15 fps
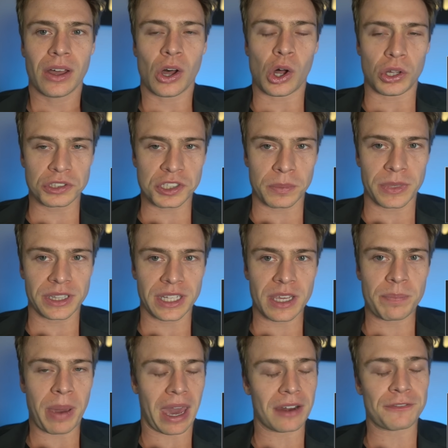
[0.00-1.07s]

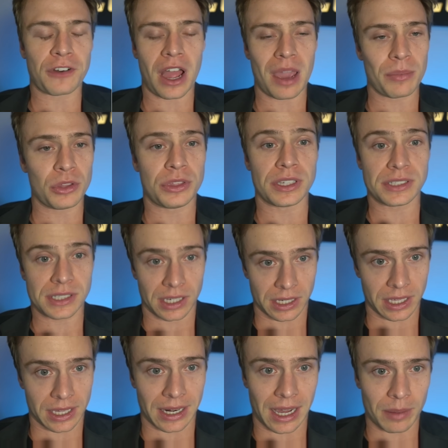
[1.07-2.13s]
Ultimately, Pat Freiermuth is going
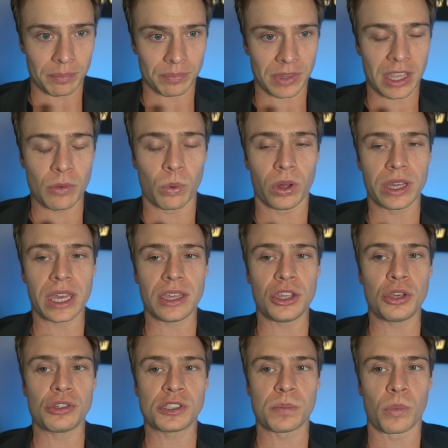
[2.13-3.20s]
to get up. He will get
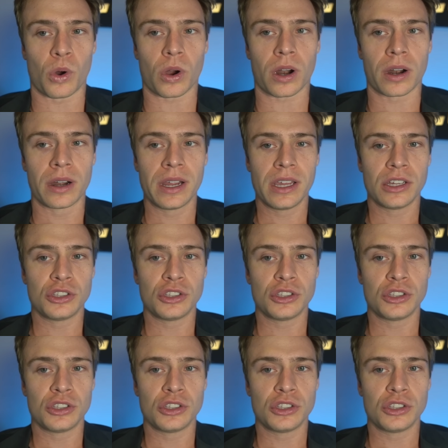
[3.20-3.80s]
used more.